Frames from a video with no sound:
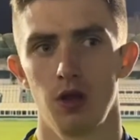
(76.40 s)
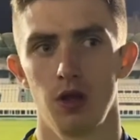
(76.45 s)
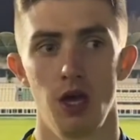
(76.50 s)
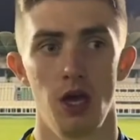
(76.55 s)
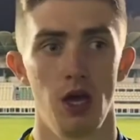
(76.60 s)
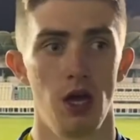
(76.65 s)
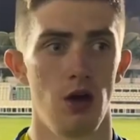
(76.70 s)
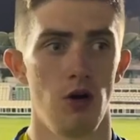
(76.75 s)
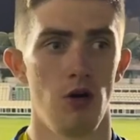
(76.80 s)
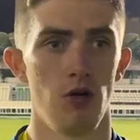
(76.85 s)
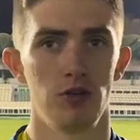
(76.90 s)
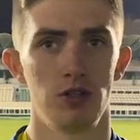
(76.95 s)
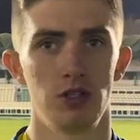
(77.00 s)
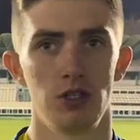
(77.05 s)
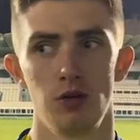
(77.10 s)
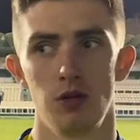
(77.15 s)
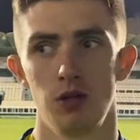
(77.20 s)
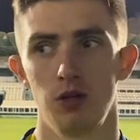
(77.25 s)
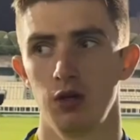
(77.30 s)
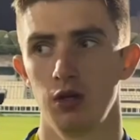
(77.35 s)
Yeah,
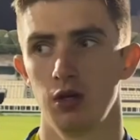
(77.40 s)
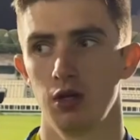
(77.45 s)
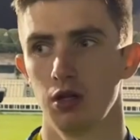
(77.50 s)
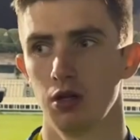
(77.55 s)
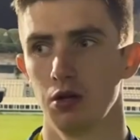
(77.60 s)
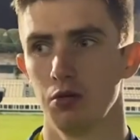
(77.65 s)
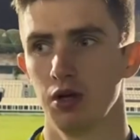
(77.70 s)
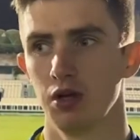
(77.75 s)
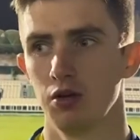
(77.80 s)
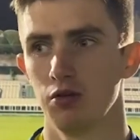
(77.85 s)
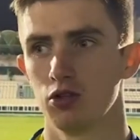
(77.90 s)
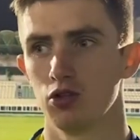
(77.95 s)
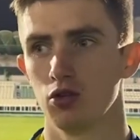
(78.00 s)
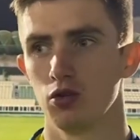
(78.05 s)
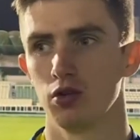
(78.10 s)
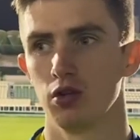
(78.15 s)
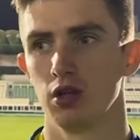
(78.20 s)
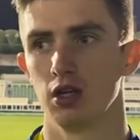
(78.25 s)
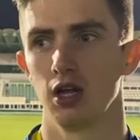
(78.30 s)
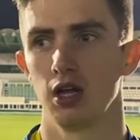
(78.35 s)
obviously the way we've
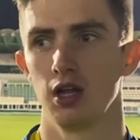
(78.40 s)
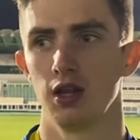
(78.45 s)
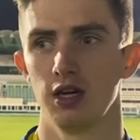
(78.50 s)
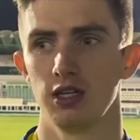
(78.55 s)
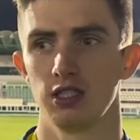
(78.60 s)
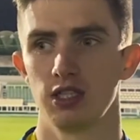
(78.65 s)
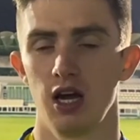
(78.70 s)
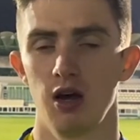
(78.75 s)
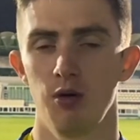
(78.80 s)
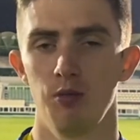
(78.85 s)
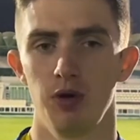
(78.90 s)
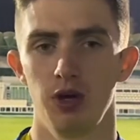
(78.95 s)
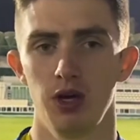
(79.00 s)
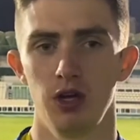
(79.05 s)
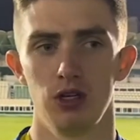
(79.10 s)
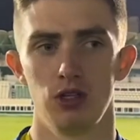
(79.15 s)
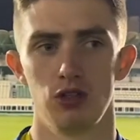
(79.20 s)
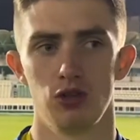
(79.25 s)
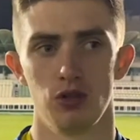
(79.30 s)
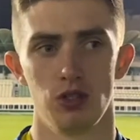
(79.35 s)
showed in this
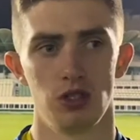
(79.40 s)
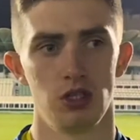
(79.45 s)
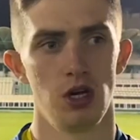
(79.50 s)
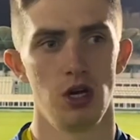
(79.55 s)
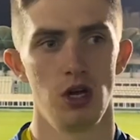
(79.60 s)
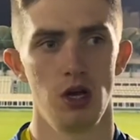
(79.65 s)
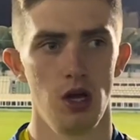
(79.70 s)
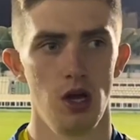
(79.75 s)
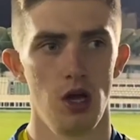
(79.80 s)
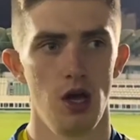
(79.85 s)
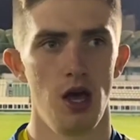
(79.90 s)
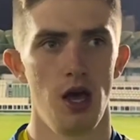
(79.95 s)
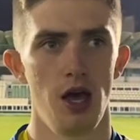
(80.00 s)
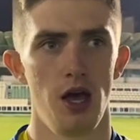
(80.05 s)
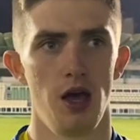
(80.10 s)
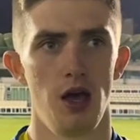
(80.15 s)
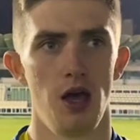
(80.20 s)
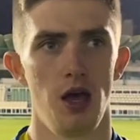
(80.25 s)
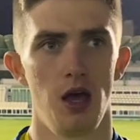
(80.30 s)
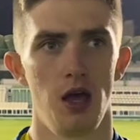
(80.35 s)
campaign, it shows
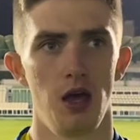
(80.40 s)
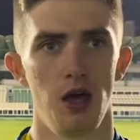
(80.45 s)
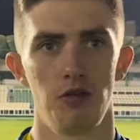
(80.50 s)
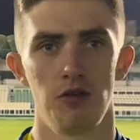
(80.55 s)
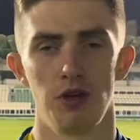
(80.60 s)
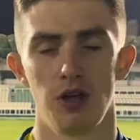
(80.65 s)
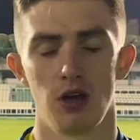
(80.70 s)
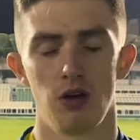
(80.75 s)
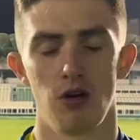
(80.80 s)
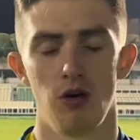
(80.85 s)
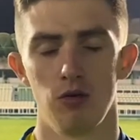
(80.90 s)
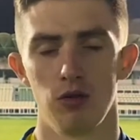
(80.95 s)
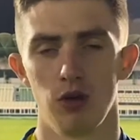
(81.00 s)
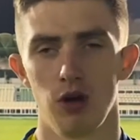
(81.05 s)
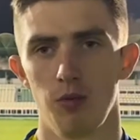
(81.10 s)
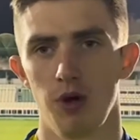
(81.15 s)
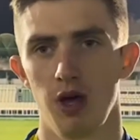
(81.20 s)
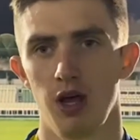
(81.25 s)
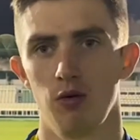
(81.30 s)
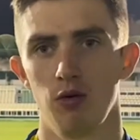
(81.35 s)
if you get called
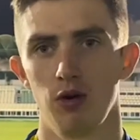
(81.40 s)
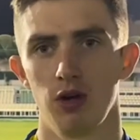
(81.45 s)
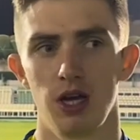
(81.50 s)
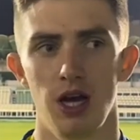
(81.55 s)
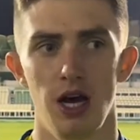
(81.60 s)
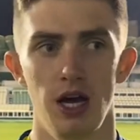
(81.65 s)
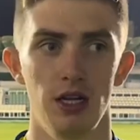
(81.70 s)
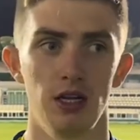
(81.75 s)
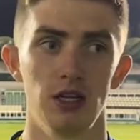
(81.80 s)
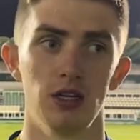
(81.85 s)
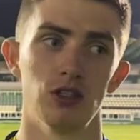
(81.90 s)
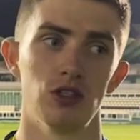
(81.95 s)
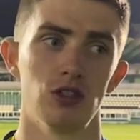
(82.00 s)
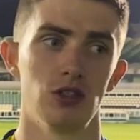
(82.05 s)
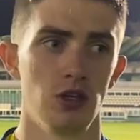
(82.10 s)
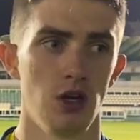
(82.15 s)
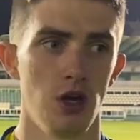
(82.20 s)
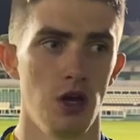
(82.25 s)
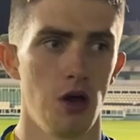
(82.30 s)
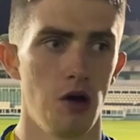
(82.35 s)
up anyone can.
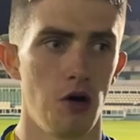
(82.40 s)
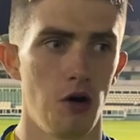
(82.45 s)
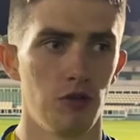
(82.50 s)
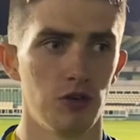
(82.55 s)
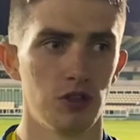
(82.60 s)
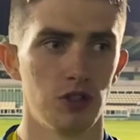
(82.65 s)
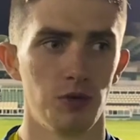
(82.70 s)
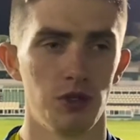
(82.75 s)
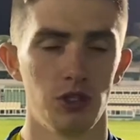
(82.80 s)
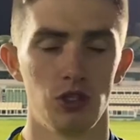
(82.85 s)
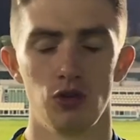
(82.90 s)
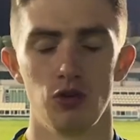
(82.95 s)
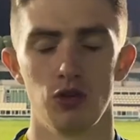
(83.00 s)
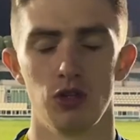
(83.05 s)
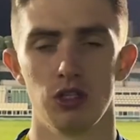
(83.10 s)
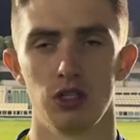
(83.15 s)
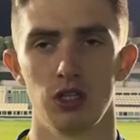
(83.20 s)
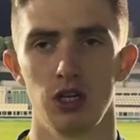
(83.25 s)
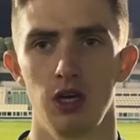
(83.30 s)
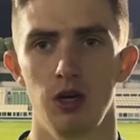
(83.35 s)
There's obviously been shown
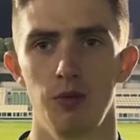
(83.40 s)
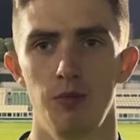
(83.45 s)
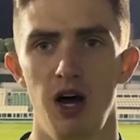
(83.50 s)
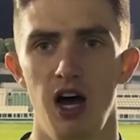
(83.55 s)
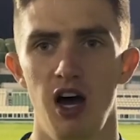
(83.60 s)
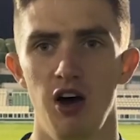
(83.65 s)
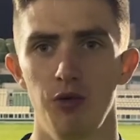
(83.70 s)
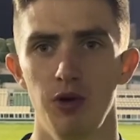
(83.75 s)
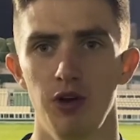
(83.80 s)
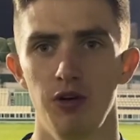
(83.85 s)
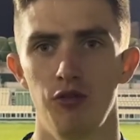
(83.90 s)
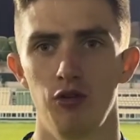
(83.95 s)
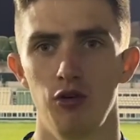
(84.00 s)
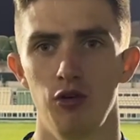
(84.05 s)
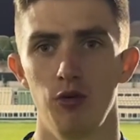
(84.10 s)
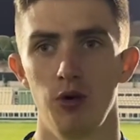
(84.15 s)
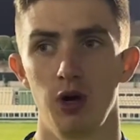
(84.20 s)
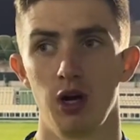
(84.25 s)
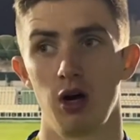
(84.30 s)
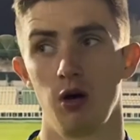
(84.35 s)
there's the pathway
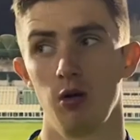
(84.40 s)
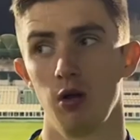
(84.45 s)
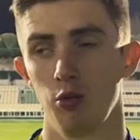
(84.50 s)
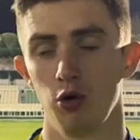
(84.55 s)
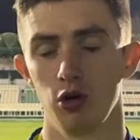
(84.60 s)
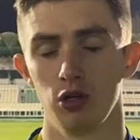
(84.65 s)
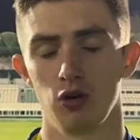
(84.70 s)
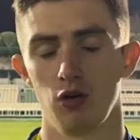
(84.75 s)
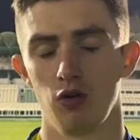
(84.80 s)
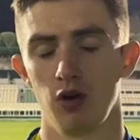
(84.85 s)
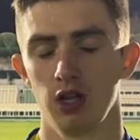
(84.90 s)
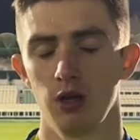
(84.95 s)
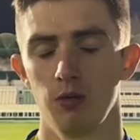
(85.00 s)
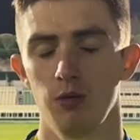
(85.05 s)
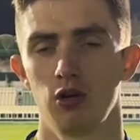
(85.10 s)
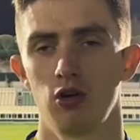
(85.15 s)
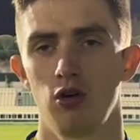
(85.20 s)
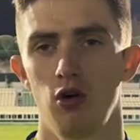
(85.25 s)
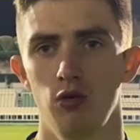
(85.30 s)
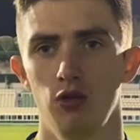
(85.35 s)
through. A couple of boys already
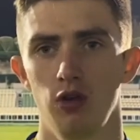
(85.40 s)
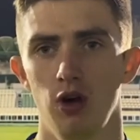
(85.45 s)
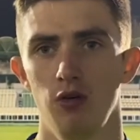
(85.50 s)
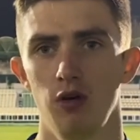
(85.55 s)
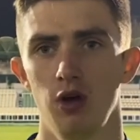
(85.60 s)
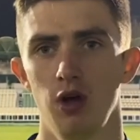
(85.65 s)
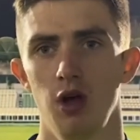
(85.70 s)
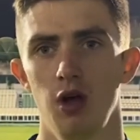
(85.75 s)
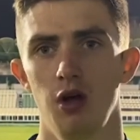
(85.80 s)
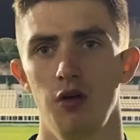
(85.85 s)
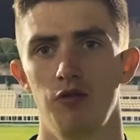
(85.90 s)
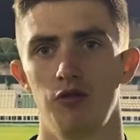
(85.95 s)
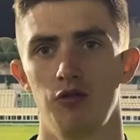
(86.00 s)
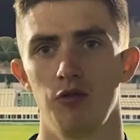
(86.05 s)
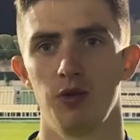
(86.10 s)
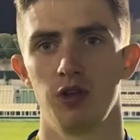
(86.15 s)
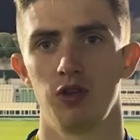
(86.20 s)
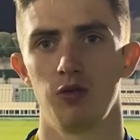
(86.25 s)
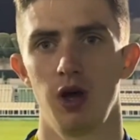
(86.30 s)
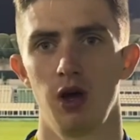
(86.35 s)
been called up
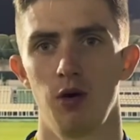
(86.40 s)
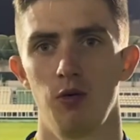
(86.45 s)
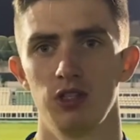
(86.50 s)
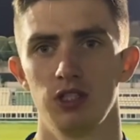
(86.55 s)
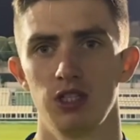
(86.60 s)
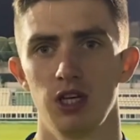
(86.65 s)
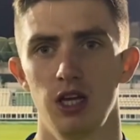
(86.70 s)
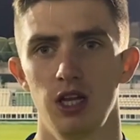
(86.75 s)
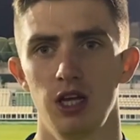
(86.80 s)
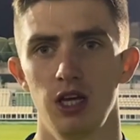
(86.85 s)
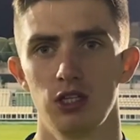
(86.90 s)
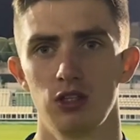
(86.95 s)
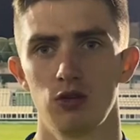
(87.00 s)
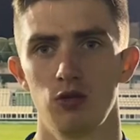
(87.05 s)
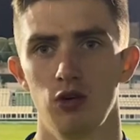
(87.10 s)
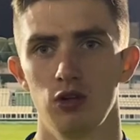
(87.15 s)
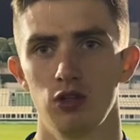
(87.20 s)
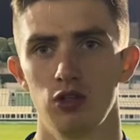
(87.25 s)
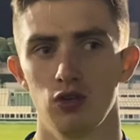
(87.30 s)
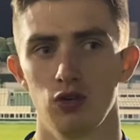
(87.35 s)
from the 21s into the A
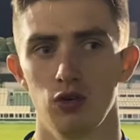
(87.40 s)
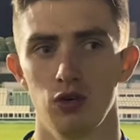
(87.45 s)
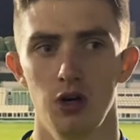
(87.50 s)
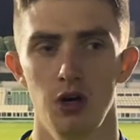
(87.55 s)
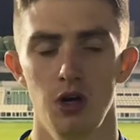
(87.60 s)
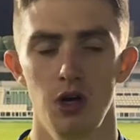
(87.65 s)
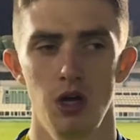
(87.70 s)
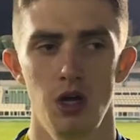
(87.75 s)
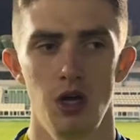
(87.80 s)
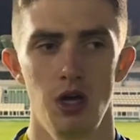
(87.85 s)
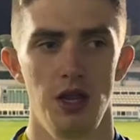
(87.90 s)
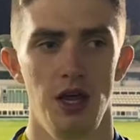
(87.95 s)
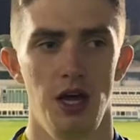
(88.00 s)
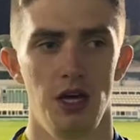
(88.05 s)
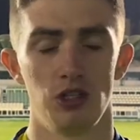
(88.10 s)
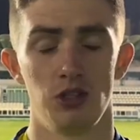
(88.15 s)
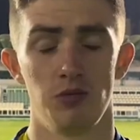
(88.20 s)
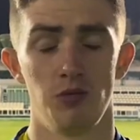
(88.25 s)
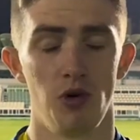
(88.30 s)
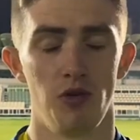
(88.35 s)
squad, so that
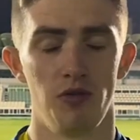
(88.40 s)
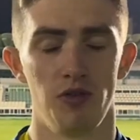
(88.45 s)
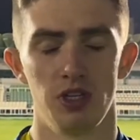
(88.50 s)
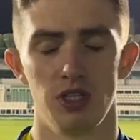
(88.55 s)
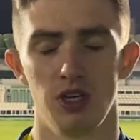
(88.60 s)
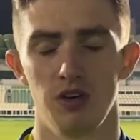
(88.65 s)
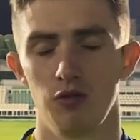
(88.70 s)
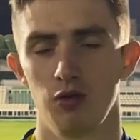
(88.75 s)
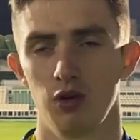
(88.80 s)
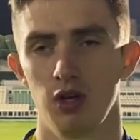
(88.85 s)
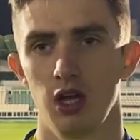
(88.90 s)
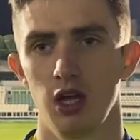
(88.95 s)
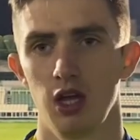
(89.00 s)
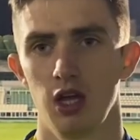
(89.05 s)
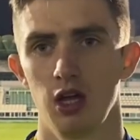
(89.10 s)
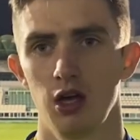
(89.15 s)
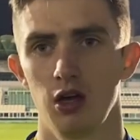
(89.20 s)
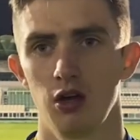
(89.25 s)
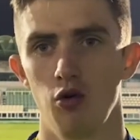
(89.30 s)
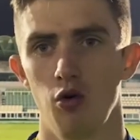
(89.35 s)
just motivates everyone to
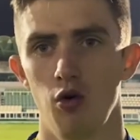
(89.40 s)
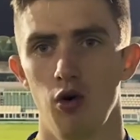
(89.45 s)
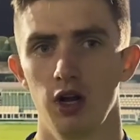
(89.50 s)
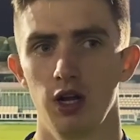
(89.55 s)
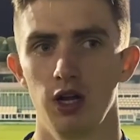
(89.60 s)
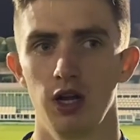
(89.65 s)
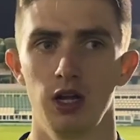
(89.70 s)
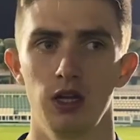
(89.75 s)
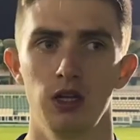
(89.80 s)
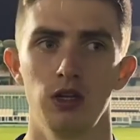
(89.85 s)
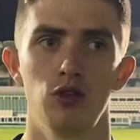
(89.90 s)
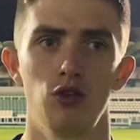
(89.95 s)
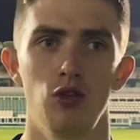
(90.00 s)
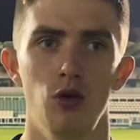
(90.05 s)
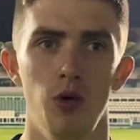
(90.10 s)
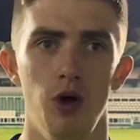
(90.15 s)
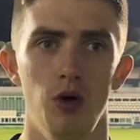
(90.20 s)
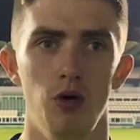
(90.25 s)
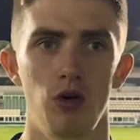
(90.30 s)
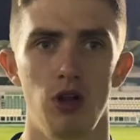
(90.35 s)
go on and then
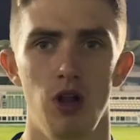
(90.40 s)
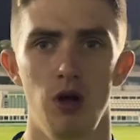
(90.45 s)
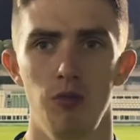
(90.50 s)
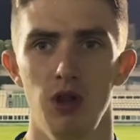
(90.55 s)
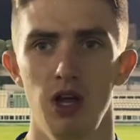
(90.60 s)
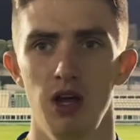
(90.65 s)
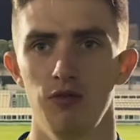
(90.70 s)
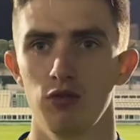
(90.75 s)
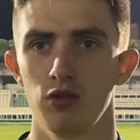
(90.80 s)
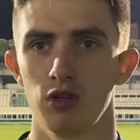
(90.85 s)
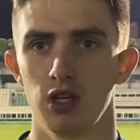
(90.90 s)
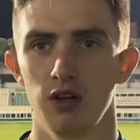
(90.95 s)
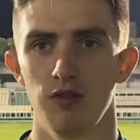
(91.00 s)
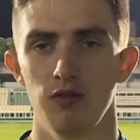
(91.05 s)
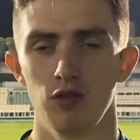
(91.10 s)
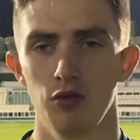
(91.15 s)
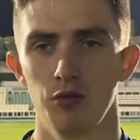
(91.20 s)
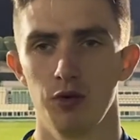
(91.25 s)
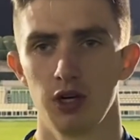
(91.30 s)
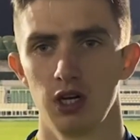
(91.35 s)
do well at club level, and you never
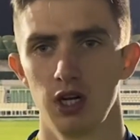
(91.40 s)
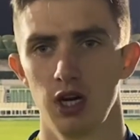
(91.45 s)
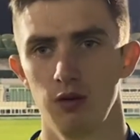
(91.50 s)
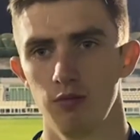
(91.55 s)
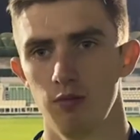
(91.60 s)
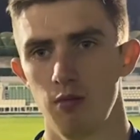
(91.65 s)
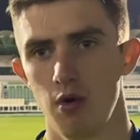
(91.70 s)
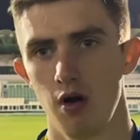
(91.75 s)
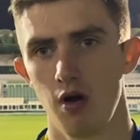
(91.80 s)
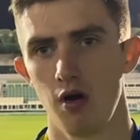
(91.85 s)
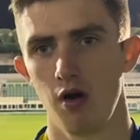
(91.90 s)
know what's going to happen.